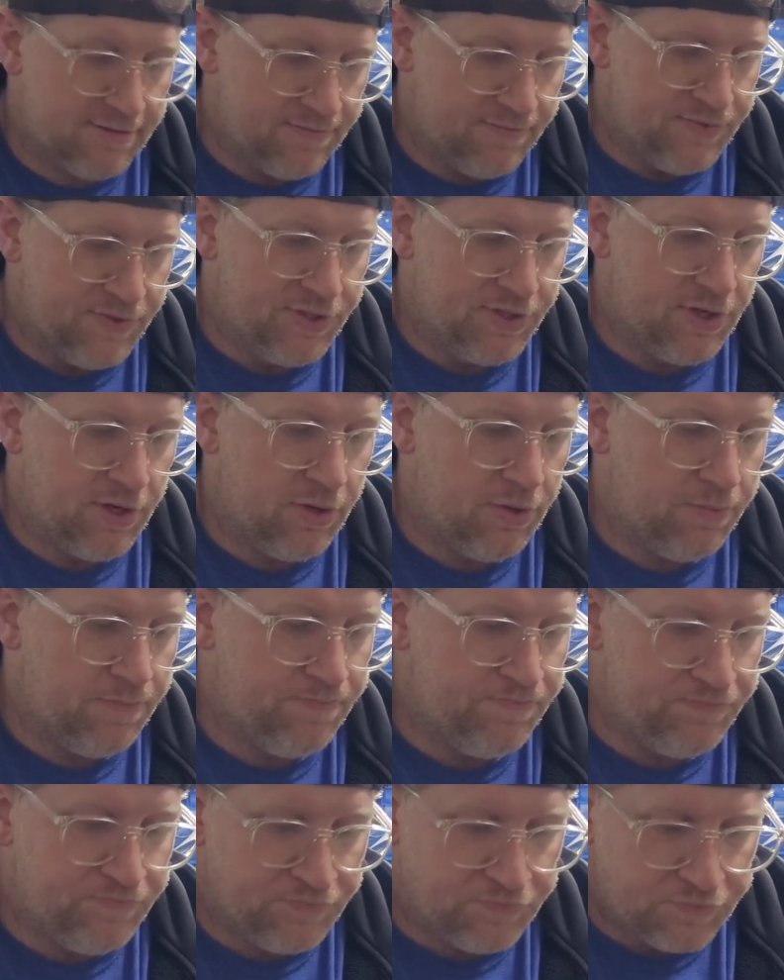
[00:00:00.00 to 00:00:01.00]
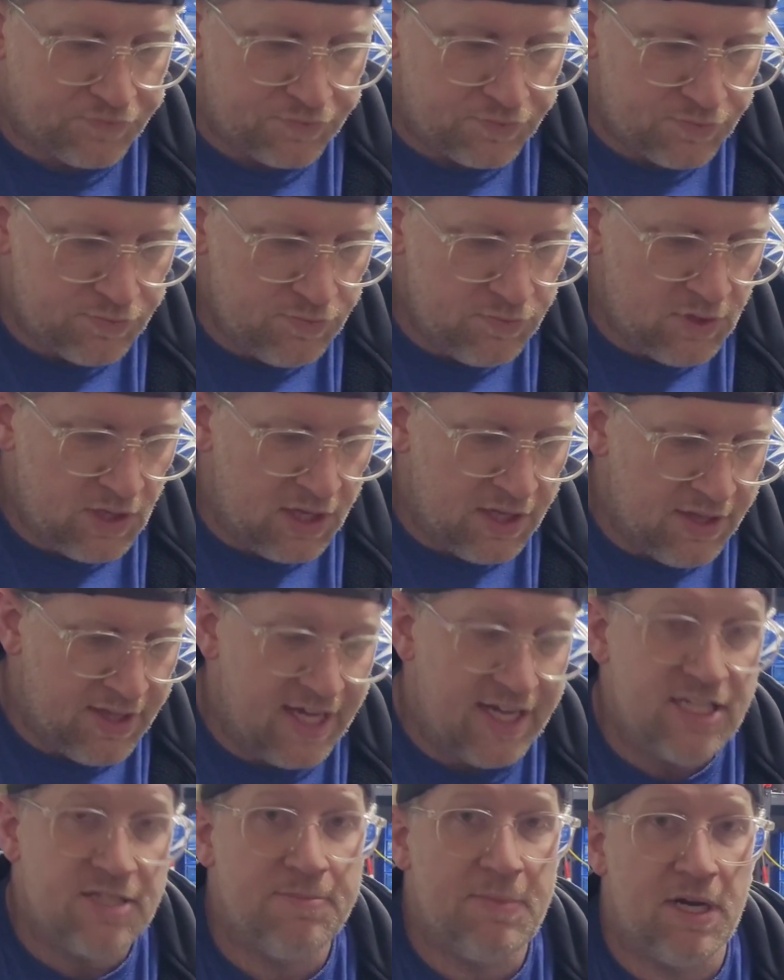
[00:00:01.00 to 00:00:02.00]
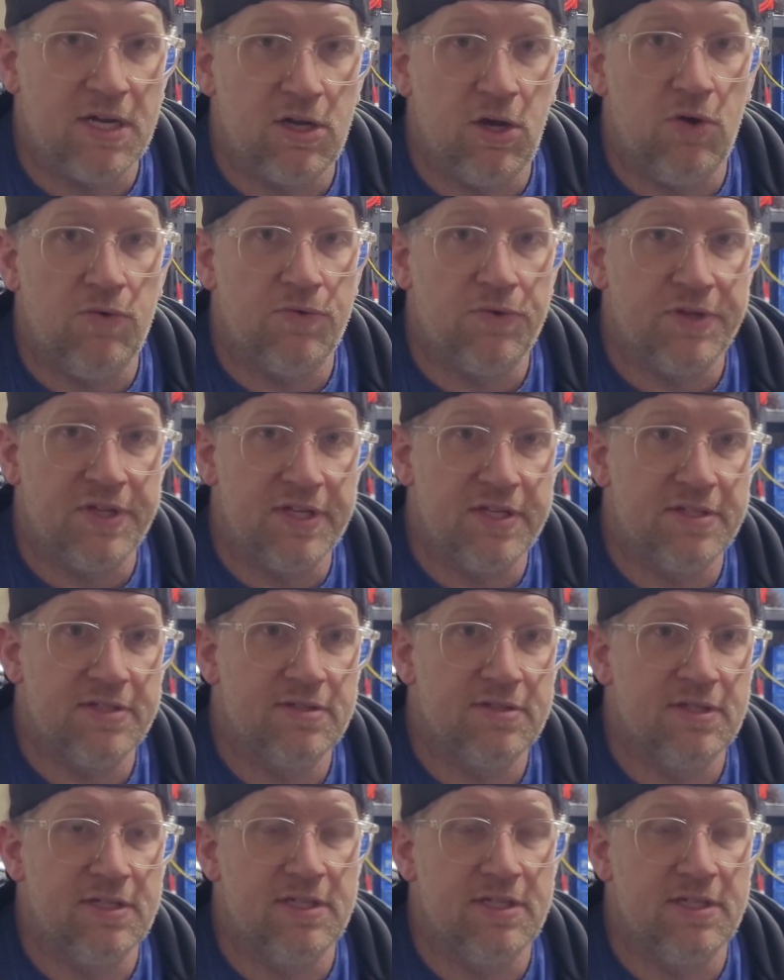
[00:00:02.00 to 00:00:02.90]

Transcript: So that is my goal for this.